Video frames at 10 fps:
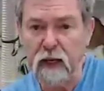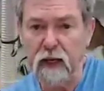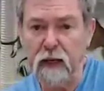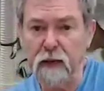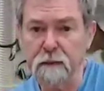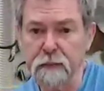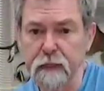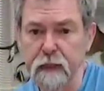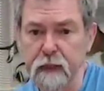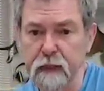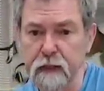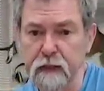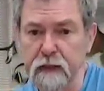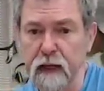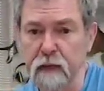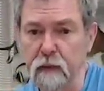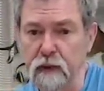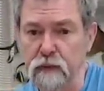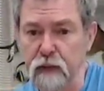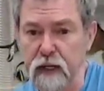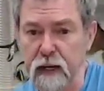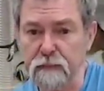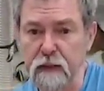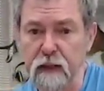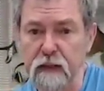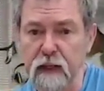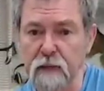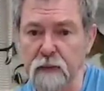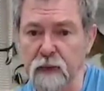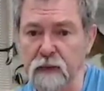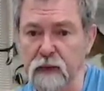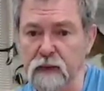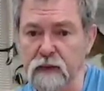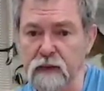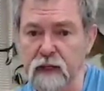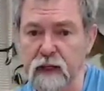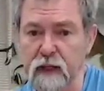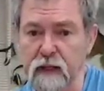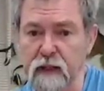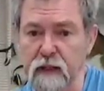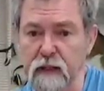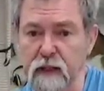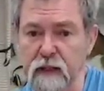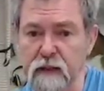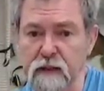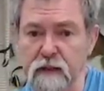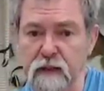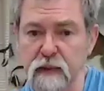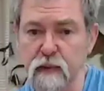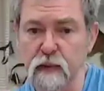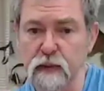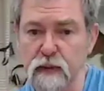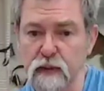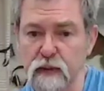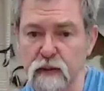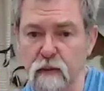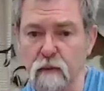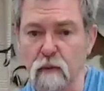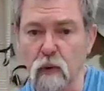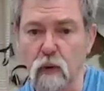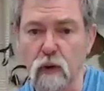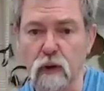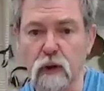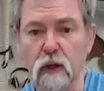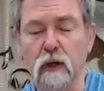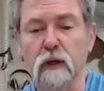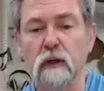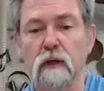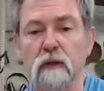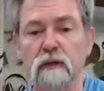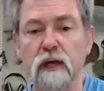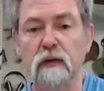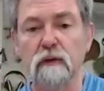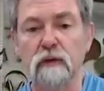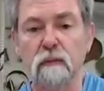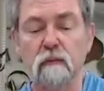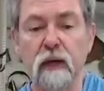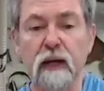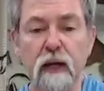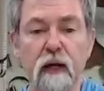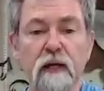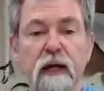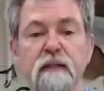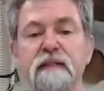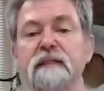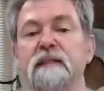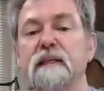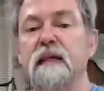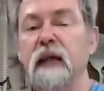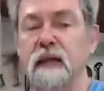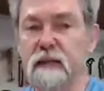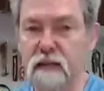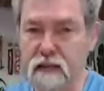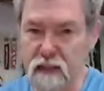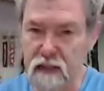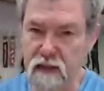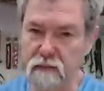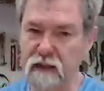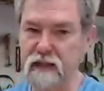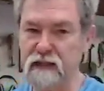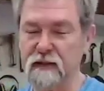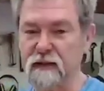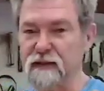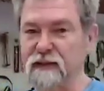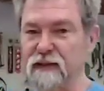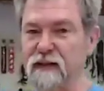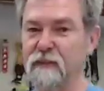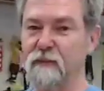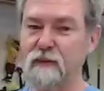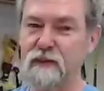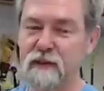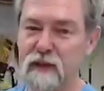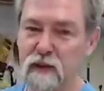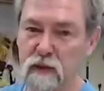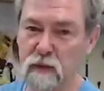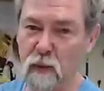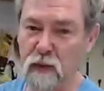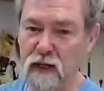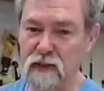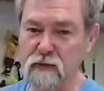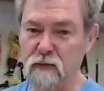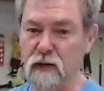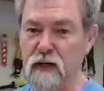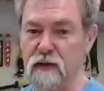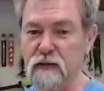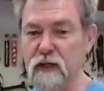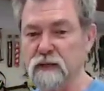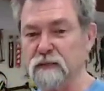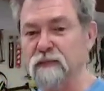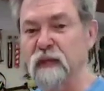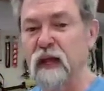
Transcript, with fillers: Ken Wheels, read up. Okay, Barry Doxy, CNN is dust which is more dangerous than planar. Okay, CNC, I'm guessing, not CNN, which is a news broadcast radio station